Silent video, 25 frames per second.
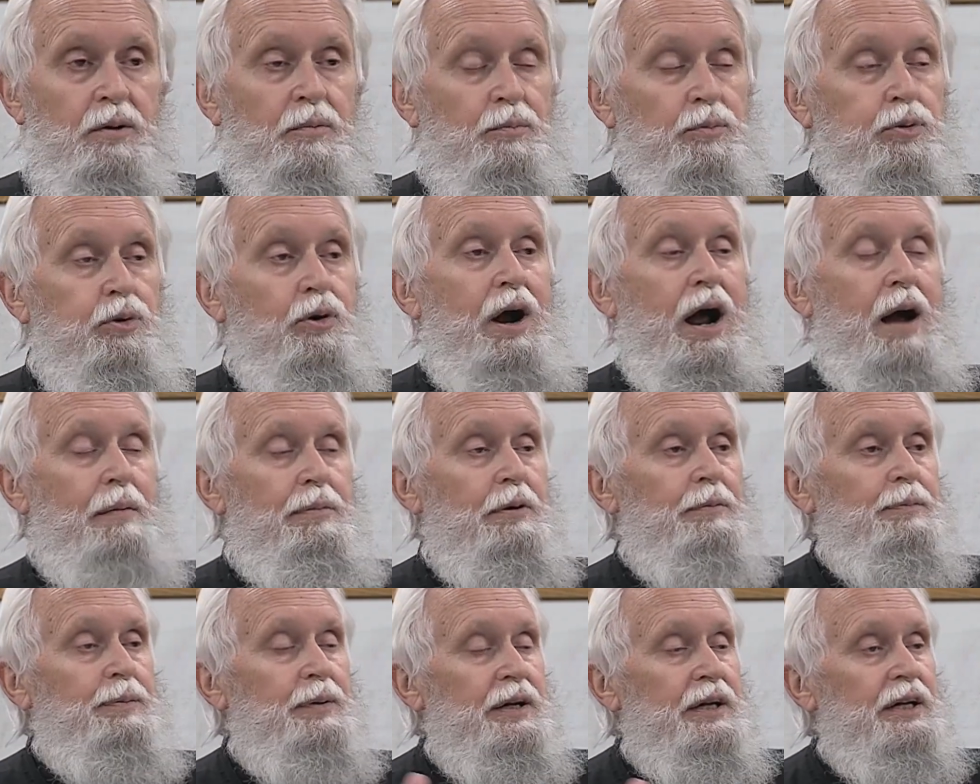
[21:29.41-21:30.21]

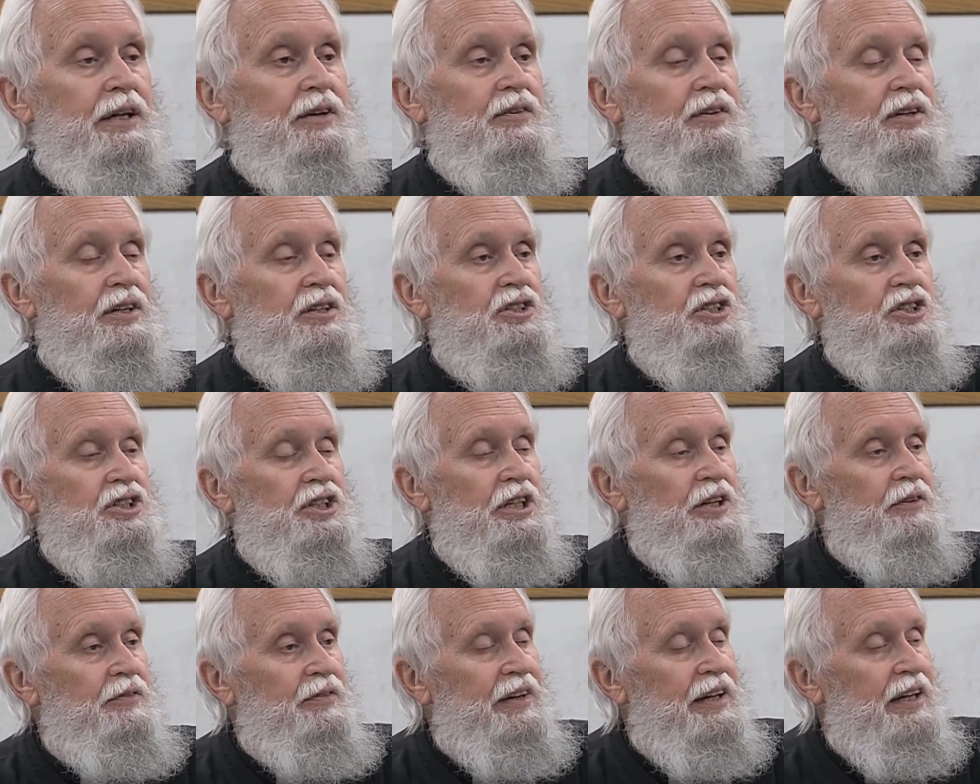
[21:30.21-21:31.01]
probably the
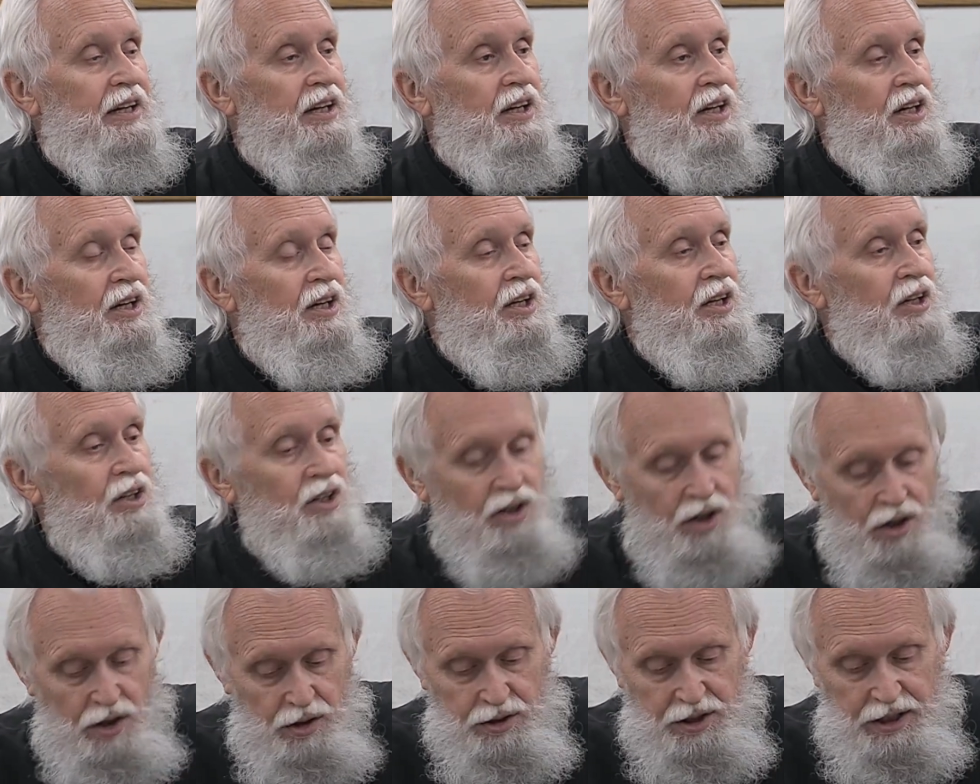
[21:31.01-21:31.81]
civic
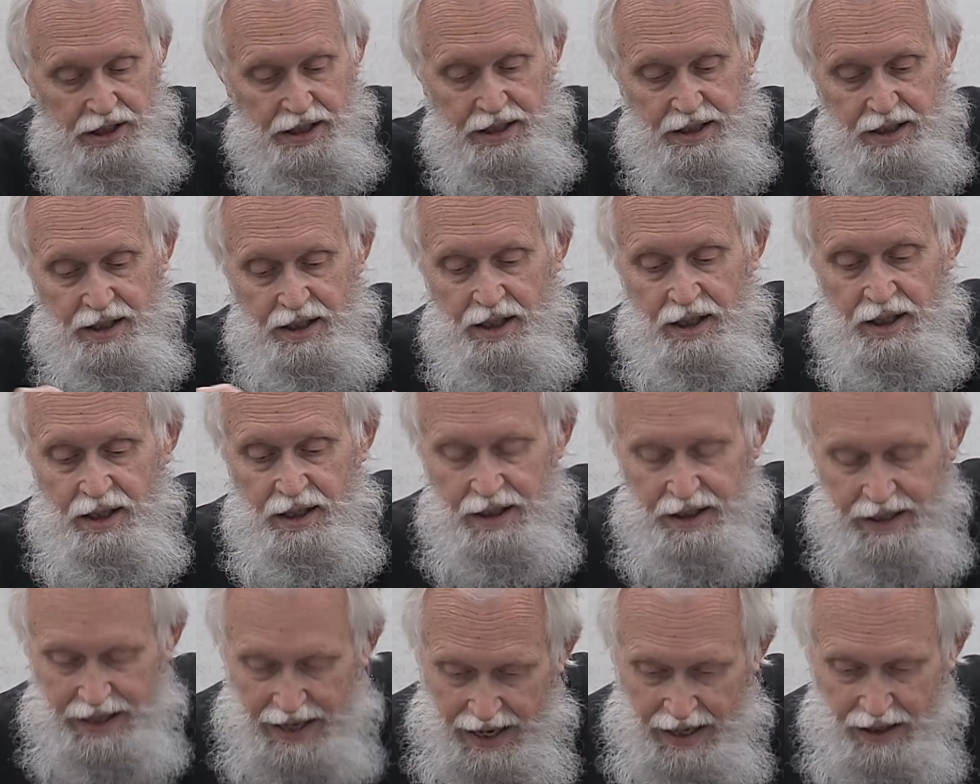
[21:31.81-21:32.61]
cultic
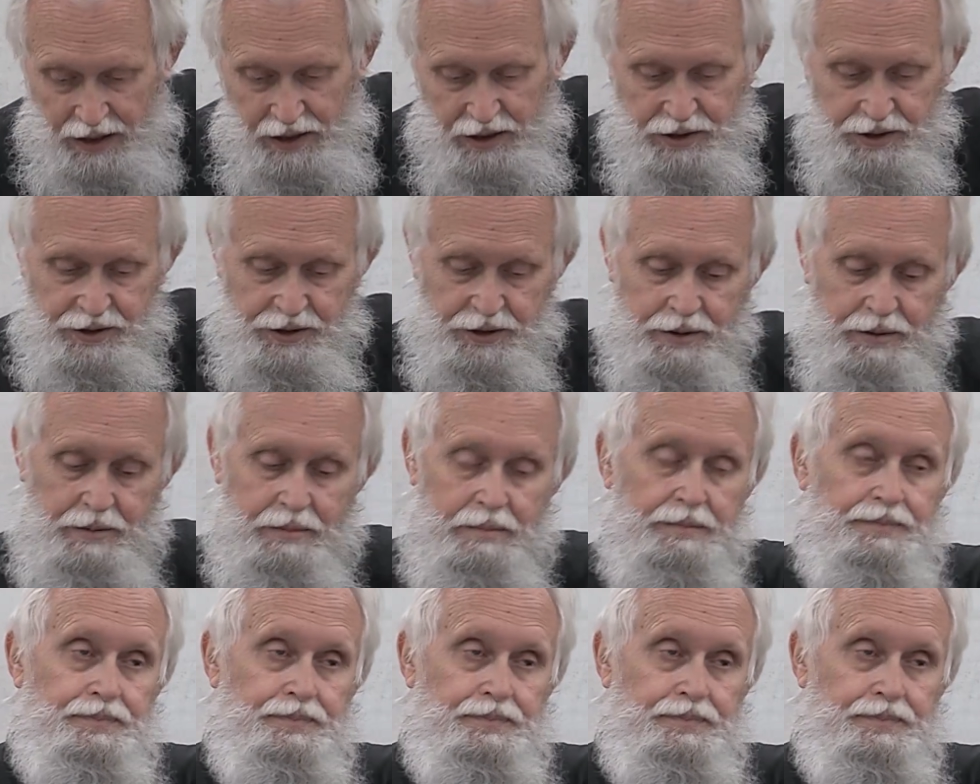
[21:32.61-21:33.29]
calendar.